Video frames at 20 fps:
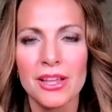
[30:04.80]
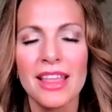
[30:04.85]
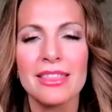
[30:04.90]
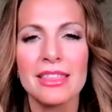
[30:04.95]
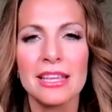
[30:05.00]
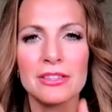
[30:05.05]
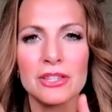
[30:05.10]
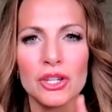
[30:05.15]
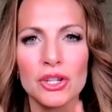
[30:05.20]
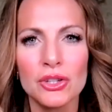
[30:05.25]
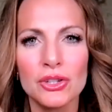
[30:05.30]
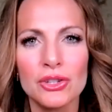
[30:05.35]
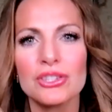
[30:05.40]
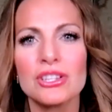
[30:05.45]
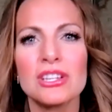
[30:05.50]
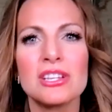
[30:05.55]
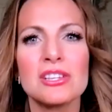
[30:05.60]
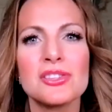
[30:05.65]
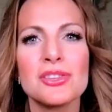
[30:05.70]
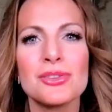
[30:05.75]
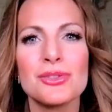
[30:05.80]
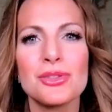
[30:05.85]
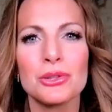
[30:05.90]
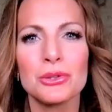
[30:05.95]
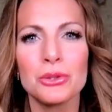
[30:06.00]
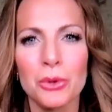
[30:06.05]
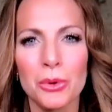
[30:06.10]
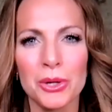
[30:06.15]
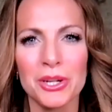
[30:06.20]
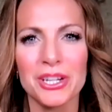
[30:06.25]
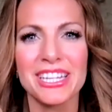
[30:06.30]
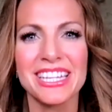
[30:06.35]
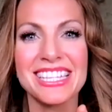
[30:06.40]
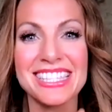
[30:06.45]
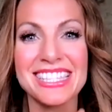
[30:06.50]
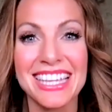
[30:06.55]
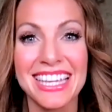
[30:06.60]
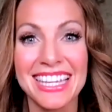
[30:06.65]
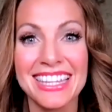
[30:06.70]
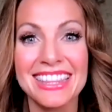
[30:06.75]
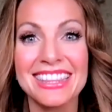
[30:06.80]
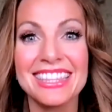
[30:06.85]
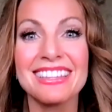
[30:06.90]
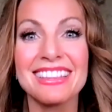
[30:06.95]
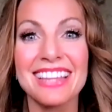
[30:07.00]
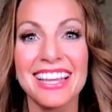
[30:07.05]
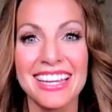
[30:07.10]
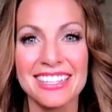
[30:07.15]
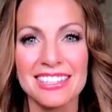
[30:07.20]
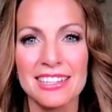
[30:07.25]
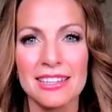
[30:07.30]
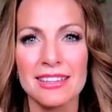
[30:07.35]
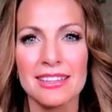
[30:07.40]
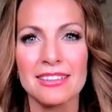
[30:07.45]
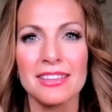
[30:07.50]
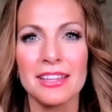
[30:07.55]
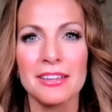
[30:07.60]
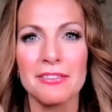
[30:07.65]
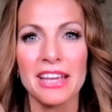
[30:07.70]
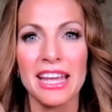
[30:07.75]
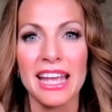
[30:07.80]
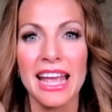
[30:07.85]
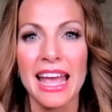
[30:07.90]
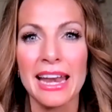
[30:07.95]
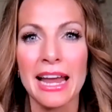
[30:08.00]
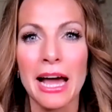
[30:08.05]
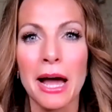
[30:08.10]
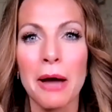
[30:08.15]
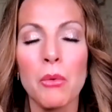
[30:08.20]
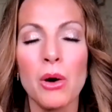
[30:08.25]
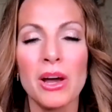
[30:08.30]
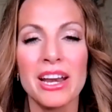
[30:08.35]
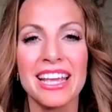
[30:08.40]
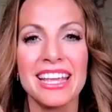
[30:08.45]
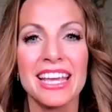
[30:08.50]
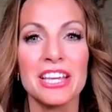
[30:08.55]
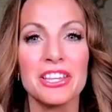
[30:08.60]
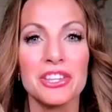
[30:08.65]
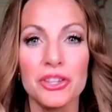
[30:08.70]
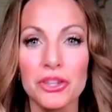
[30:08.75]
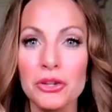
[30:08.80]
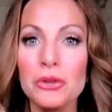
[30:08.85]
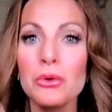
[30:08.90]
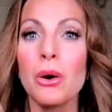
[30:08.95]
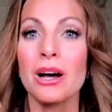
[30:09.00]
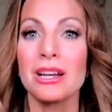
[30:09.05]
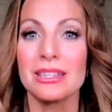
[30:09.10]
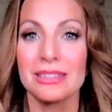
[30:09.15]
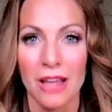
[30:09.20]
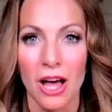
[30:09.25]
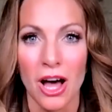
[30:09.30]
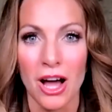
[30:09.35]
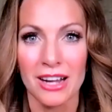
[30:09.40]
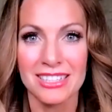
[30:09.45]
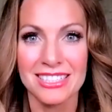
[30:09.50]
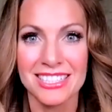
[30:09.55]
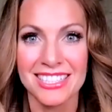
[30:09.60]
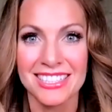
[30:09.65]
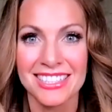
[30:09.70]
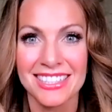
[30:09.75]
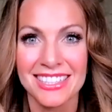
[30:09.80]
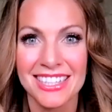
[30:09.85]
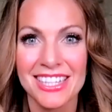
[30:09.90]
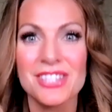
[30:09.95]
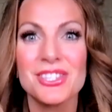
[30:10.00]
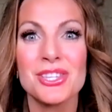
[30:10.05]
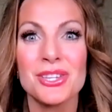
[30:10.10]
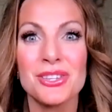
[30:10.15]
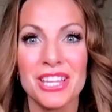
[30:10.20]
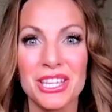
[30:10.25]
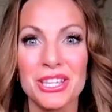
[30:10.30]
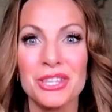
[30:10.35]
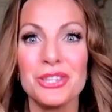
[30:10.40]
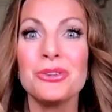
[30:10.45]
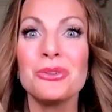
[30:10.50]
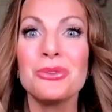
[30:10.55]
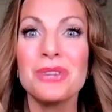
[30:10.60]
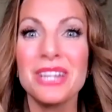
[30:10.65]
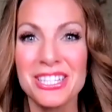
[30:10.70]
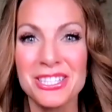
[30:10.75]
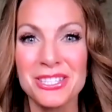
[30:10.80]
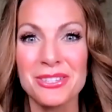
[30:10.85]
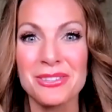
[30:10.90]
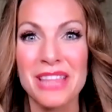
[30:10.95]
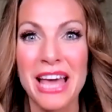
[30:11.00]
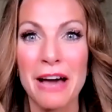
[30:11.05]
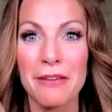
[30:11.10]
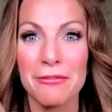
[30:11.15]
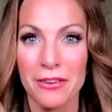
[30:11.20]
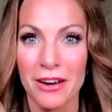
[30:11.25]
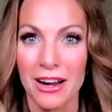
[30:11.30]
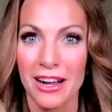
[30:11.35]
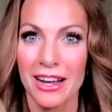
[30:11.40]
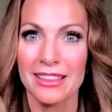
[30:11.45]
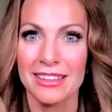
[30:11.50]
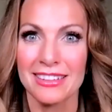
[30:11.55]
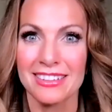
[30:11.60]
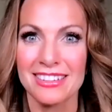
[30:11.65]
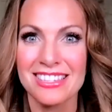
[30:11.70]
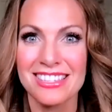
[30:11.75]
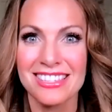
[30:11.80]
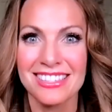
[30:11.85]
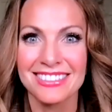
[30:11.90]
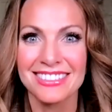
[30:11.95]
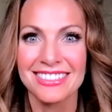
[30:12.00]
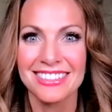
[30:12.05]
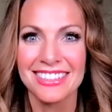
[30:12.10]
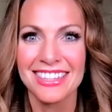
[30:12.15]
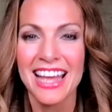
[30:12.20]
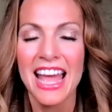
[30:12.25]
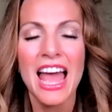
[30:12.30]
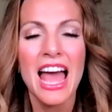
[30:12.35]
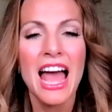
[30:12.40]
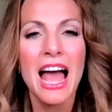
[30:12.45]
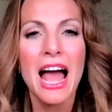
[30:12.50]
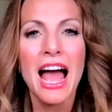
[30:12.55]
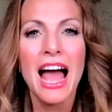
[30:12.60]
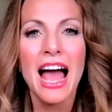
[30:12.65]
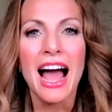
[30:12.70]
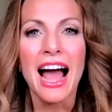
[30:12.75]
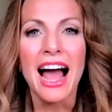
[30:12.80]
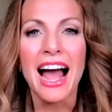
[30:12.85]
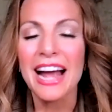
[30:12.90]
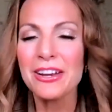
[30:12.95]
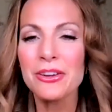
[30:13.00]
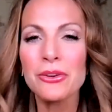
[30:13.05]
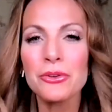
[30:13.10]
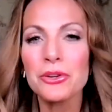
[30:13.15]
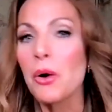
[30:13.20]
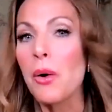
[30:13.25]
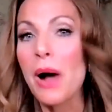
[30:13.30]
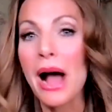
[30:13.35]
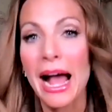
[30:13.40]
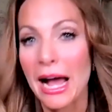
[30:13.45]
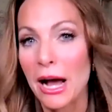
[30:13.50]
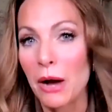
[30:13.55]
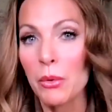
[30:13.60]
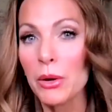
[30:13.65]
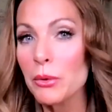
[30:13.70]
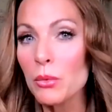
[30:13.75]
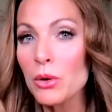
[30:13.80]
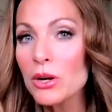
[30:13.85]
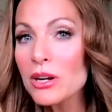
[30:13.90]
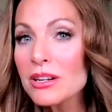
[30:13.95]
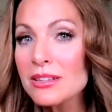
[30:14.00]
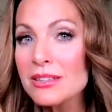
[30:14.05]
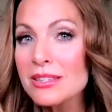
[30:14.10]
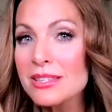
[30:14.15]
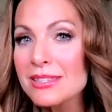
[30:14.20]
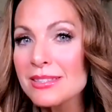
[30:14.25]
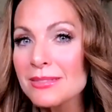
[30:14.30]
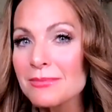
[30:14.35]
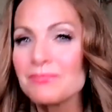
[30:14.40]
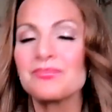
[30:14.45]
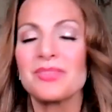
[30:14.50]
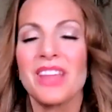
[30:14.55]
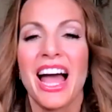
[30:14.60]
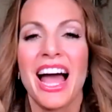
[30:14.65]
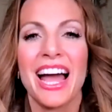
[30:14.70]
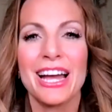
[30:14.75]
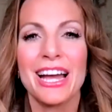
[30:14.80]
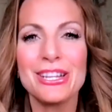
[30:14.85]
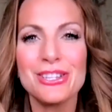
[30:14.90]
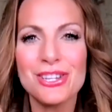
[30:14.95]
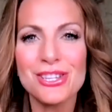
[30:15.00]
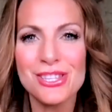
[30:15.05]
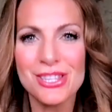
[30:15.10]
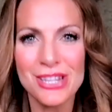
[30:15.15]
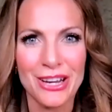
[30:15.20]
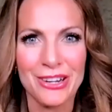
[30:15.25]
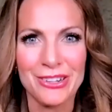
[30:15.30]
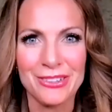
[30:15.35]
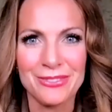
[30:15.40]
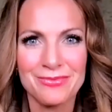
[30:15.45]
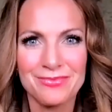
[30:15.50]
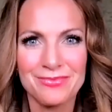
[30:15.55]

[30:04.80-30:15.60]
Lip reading: that the goodness of the Lord is in the land of the living. And I want to get you unlocked so that you can do that for others. I don't know how it works. I just know